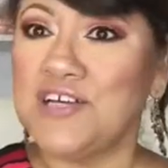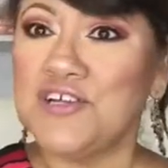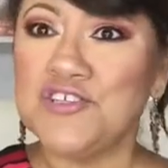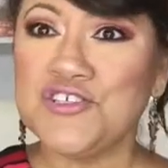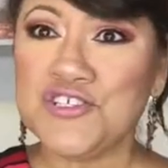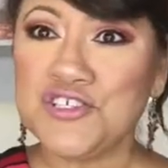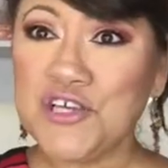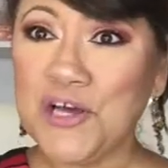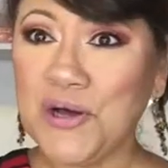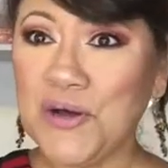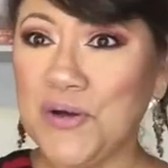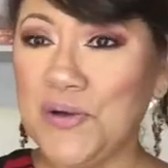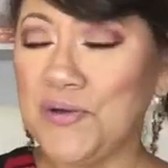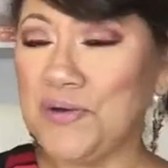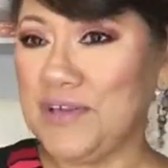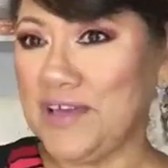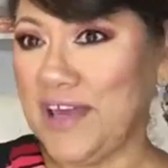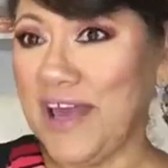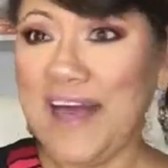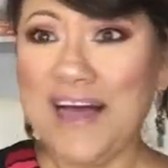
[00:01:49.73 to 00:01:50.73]
So
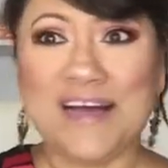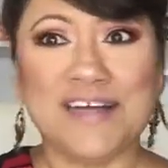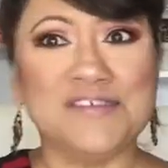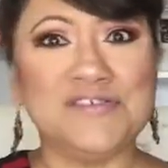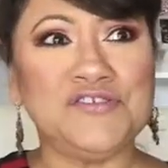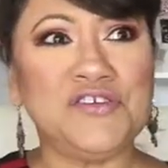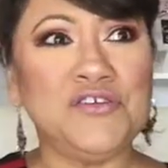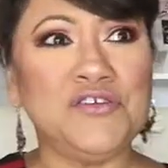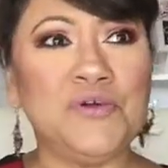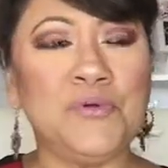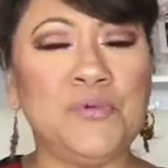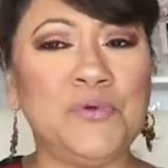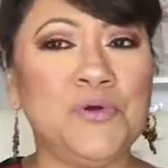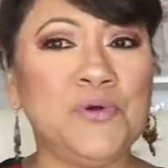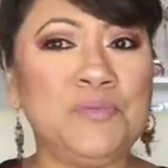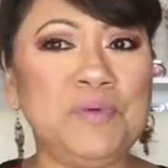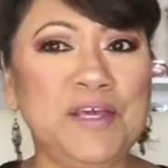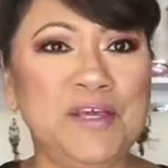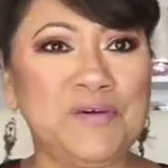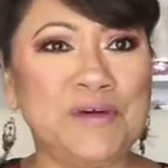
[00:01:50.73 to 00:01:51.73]
yeah, so the
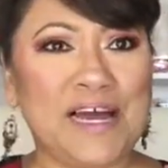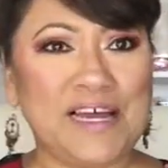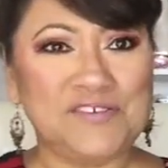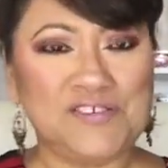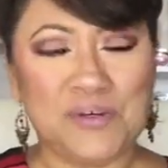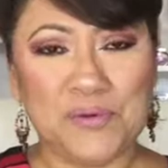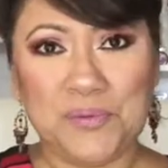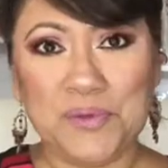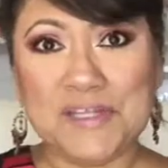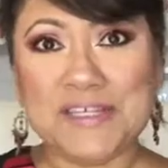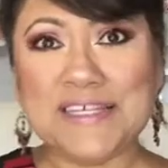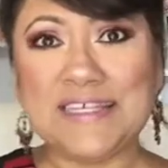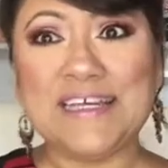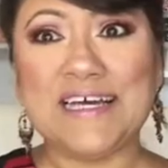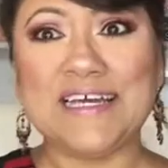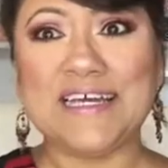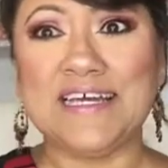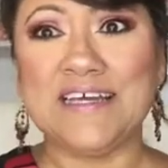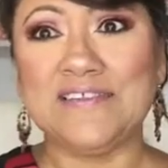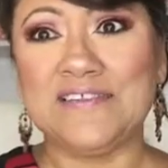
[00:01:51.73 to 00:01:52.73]
ruby, you guys are really
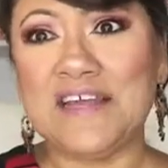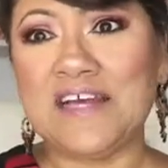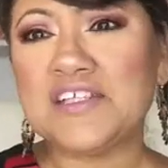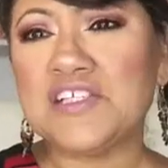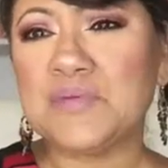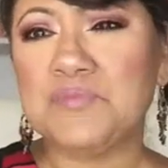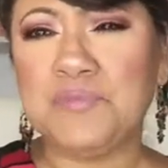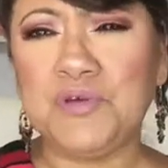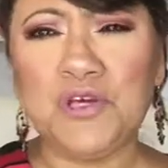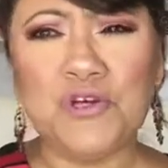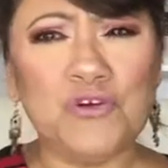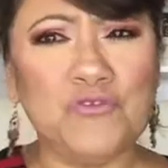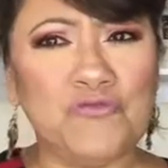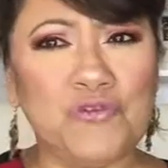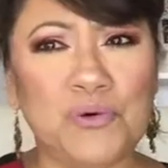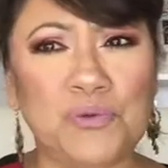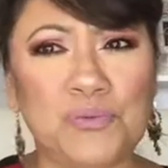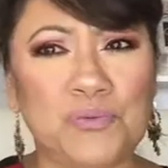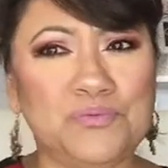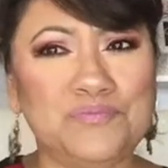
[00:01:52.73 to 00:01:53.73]
lucky. That's a
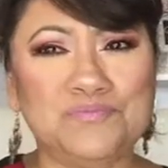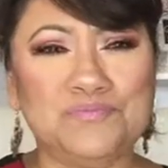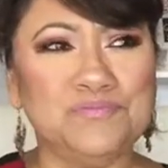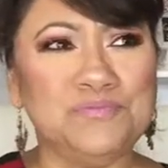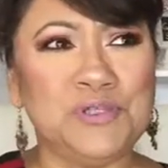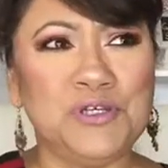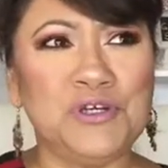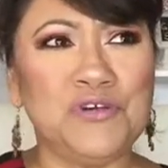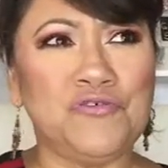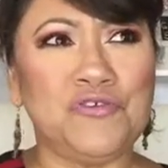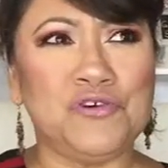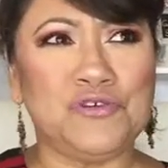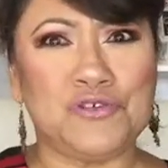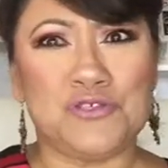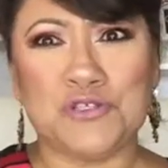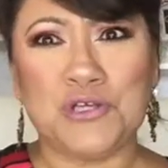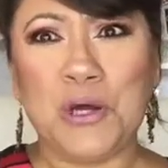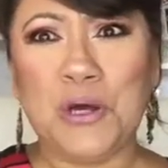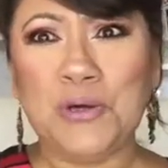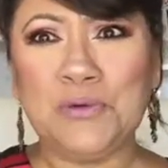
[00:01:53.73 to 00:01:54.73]
beautiful, beautiful
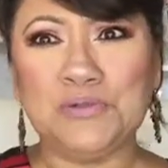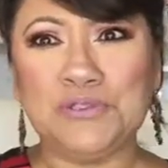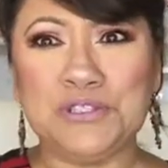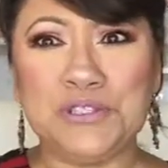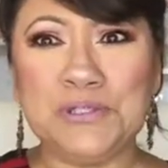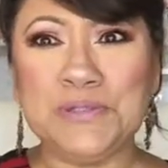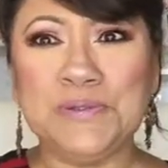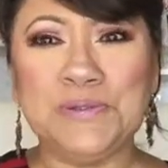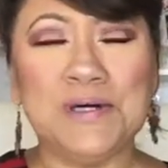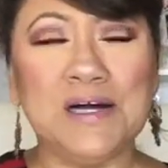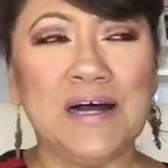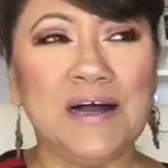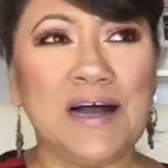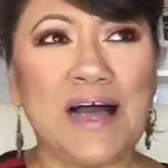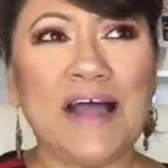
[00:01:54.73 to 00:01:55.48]
stone too.